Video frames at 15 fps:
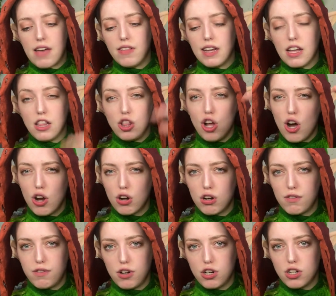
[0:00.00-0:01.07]
like a longer
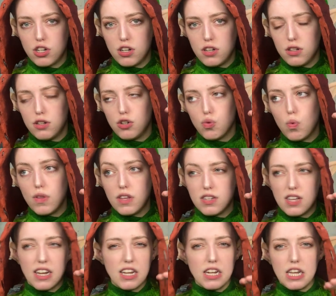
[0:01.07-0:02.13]
version, and there's one that's
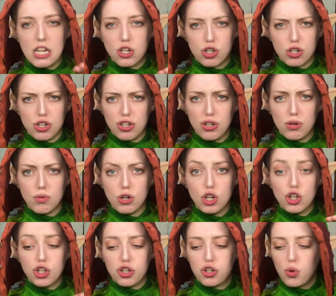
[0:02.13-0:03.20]
like an inch or two
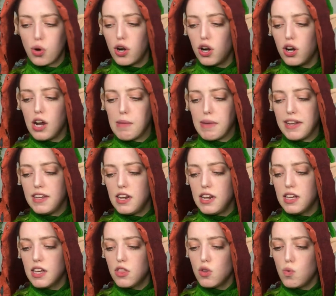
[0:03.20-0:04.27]
shorter. I did
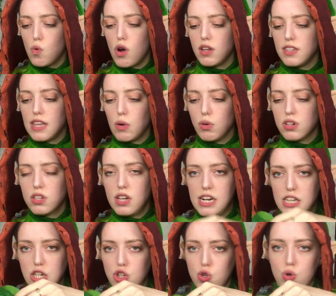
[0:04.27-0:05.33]
get the ones that were
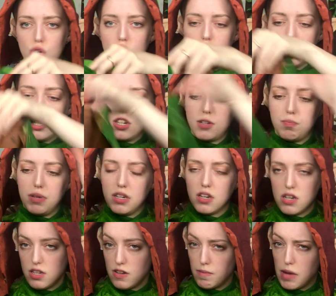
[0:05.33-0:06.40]
slightly shorter just
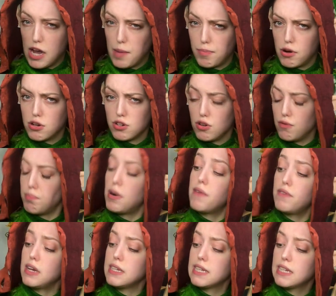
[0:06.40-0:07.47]
because of my personal
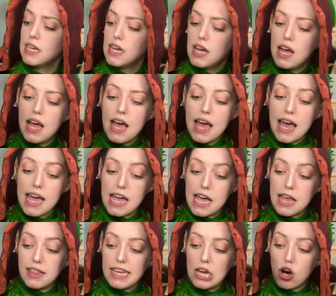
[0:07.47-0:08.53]
preference,
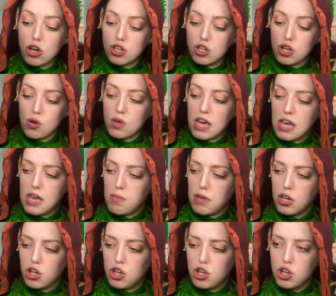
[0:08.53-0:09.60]
and they also came
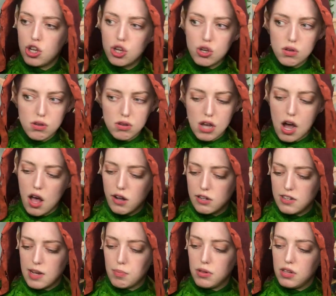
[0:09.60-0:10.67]
in 2 colors,
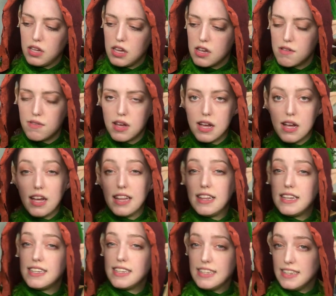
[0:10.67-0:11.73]
I believe.
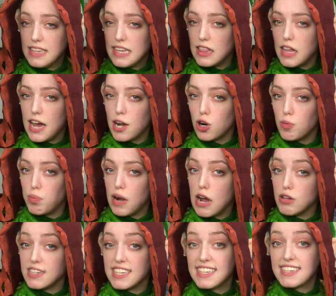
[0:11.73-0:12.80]
This is the lighter
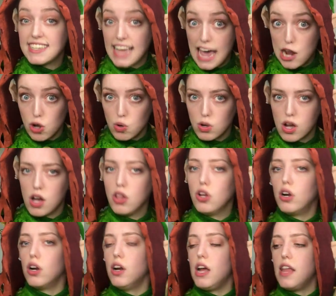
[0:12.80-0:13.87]
brown saddle
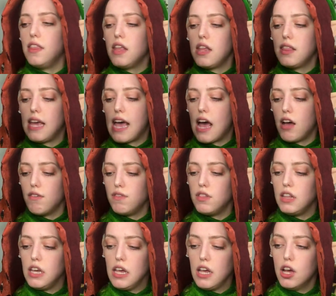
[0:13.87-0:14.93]
color, and then they have
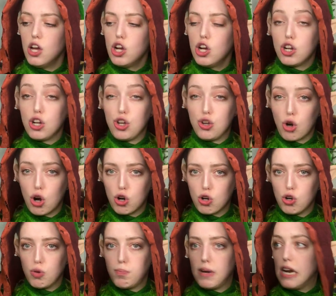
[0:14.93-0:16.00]
the
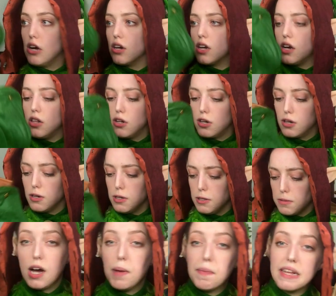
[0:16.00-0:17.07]
darker brown color.
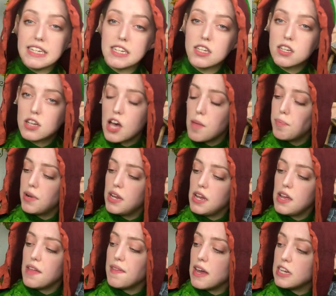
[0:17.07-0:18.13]
This is a
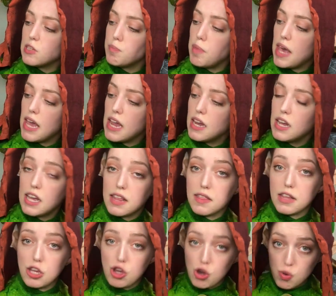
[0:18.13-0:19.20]
company that is made in
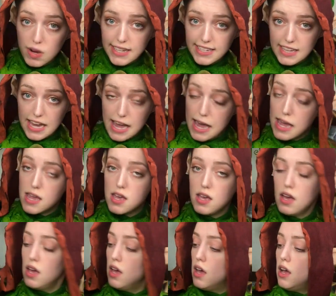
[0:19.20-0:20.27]
the USA.
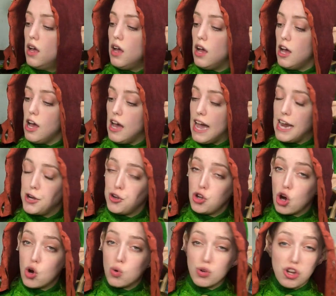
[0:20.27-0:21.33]
I
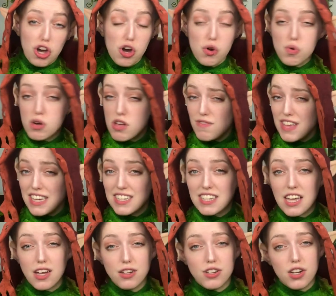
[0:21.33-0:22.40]
don't know if they
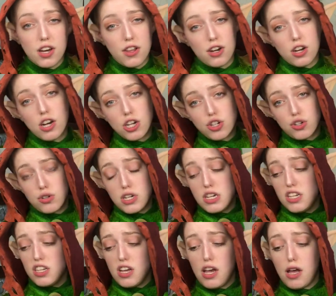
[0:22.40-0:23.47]
sell to other
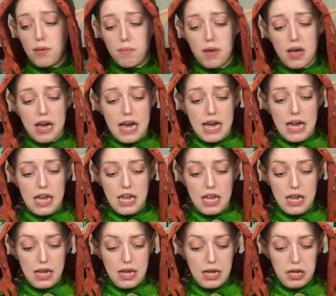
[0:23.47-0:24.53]
countries.
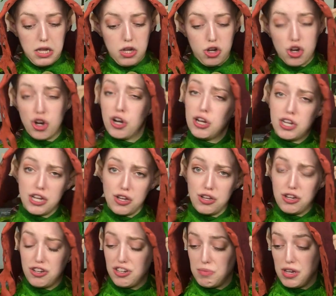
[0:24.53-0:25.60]
I couldn't tell
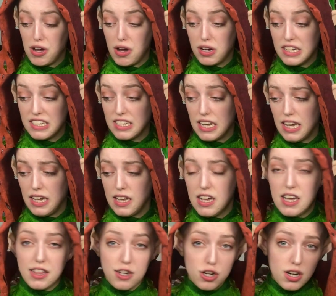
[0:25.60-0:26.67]
you, to be honest.
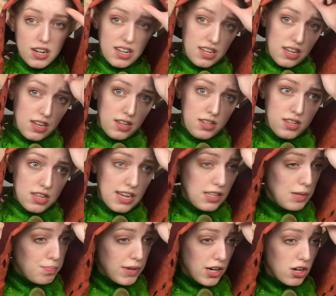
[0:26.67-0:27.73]
They're a slightly
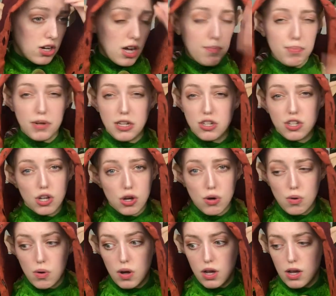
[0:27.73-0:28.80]
bigger company,
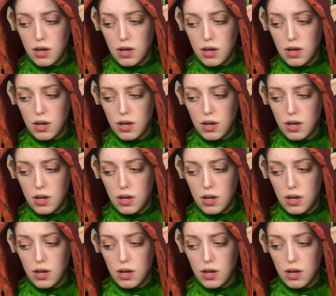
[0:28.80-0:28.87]
so